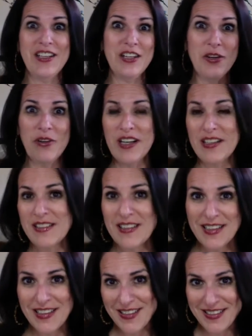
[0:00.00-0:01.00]
you know, a,
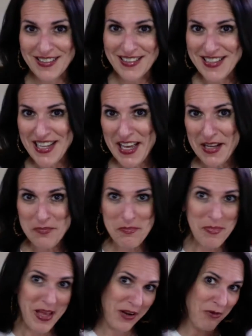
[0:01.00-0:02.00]
a
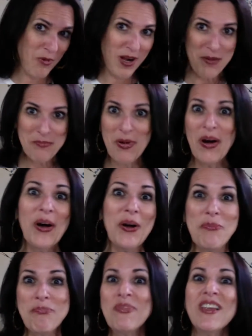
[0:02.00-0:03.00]
10 megawatt
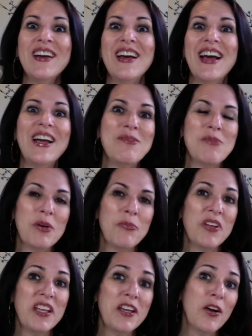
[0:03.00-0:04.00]
bomb. And
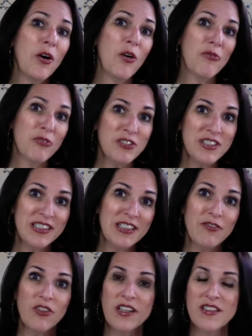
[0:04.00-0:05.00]
when we over
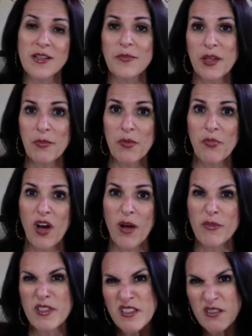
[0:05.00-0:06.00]
deliver on something we
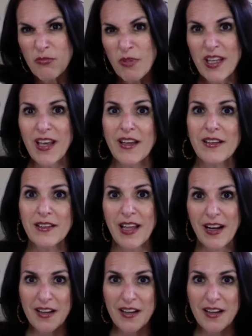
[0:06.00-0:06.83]
promised, we get